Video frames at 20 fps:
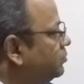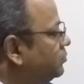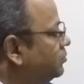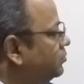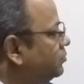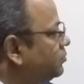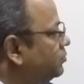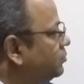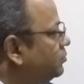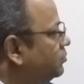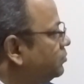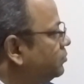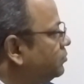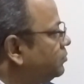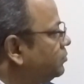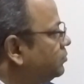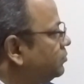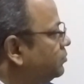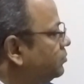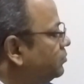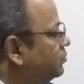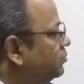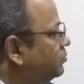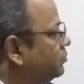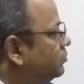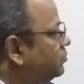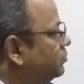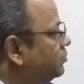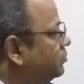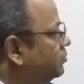
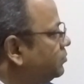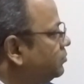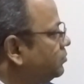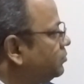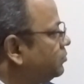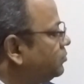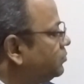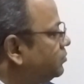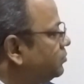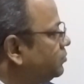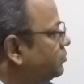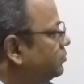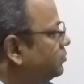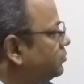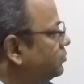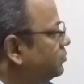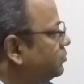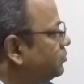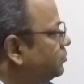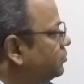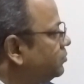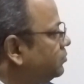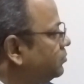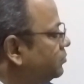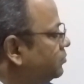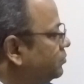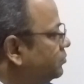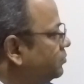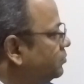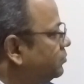
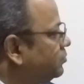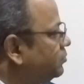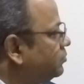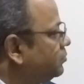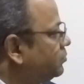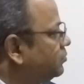This person isn't speaking.